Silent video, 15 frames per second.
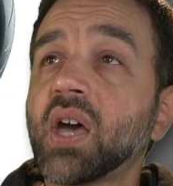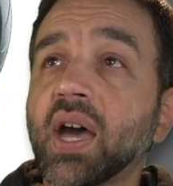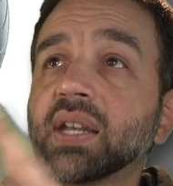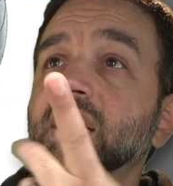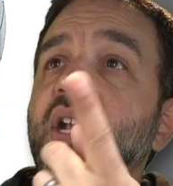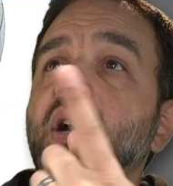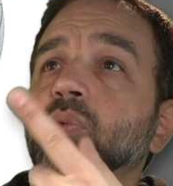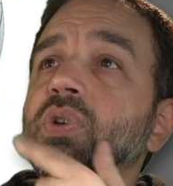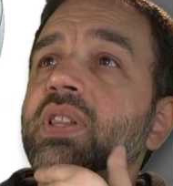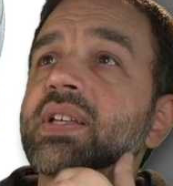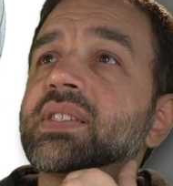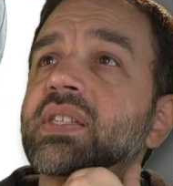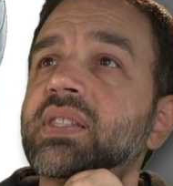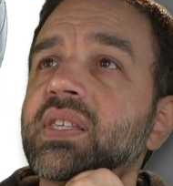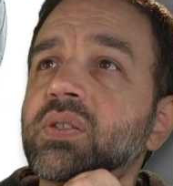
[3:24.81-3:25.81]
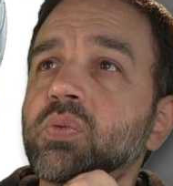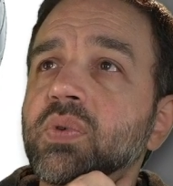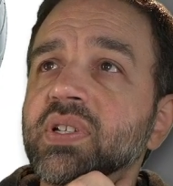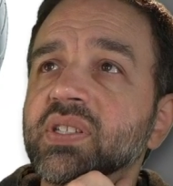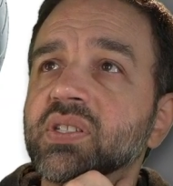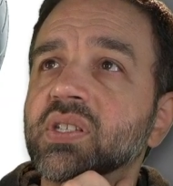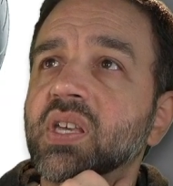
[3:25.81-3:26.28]
I did not realize that this
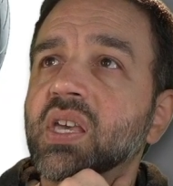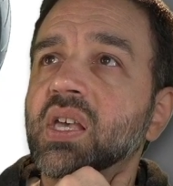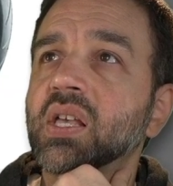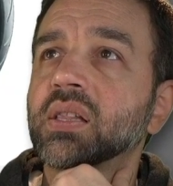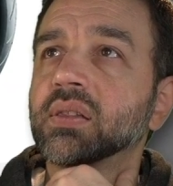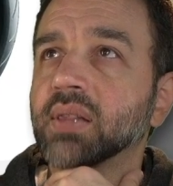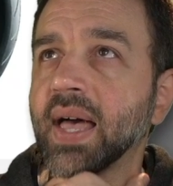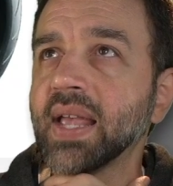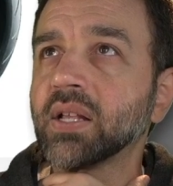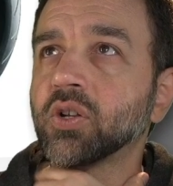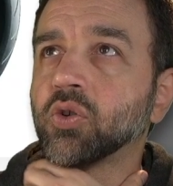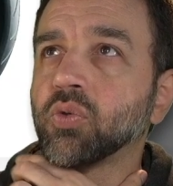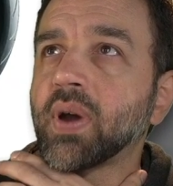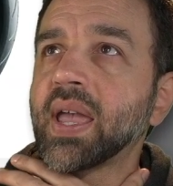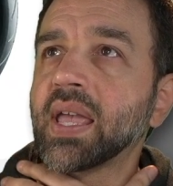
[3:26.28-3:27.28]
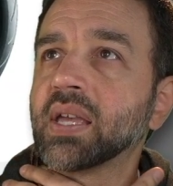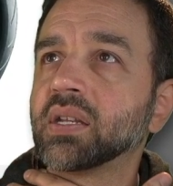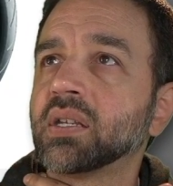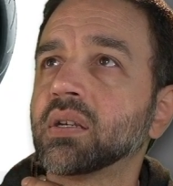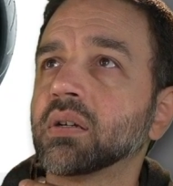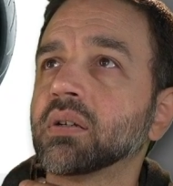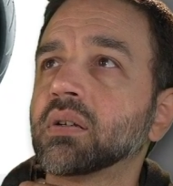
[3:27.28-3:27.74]
was light gray in
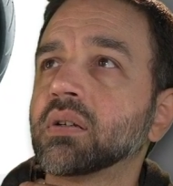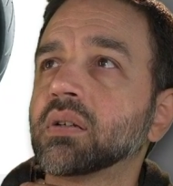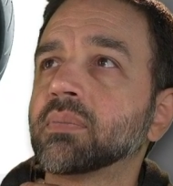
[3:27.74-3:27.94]
here.